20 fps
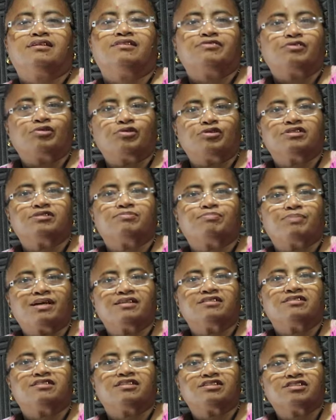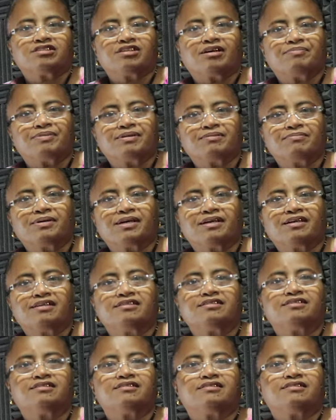of course, plastic shopping
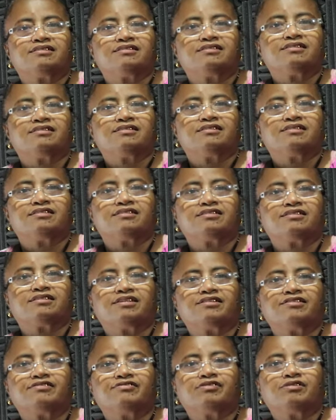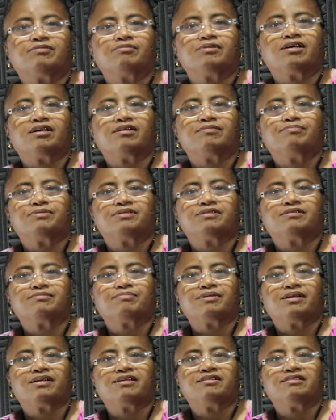bags, styrofoam cups,
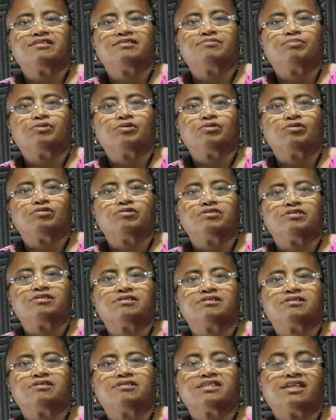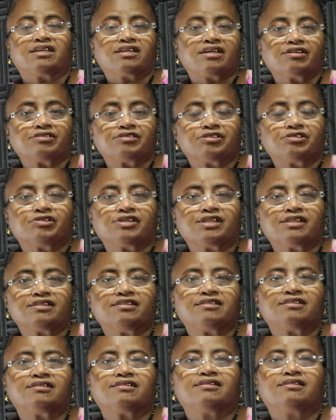plates, bowls, takeout
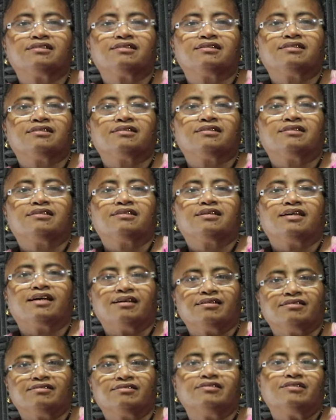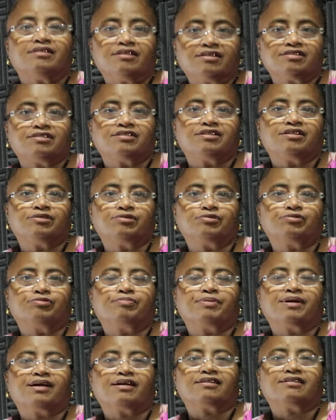trays, and see-through
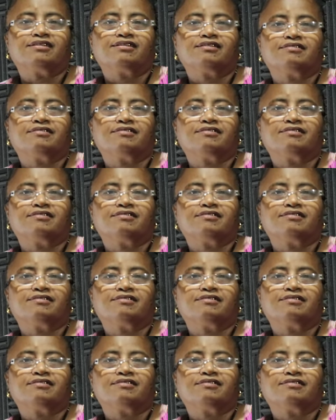bag.